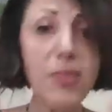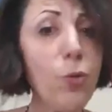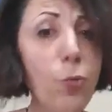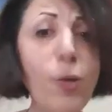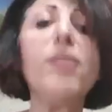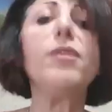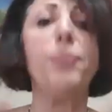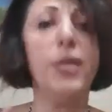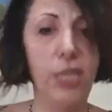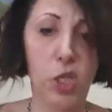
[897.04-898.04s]
we're in
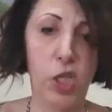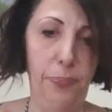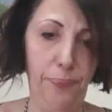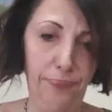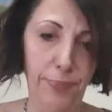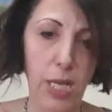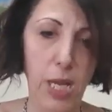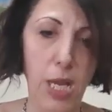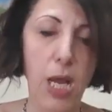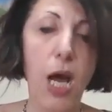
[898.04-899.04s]
production.
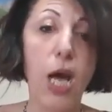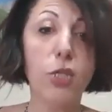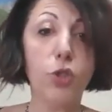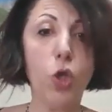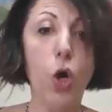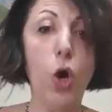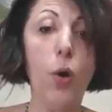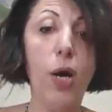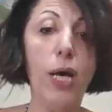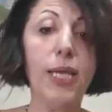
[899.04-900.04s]

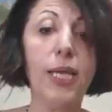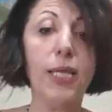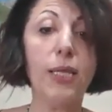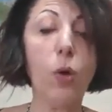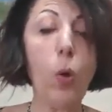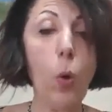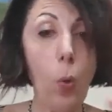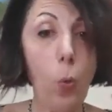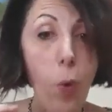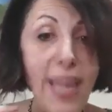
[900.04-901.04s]
So
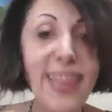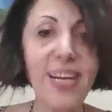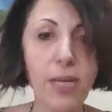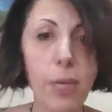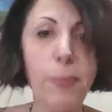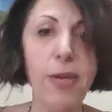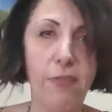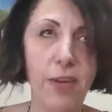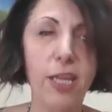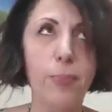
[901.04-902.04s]
when they're going to be
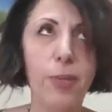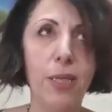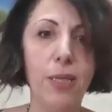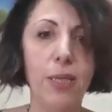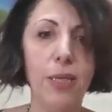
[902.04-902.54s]
available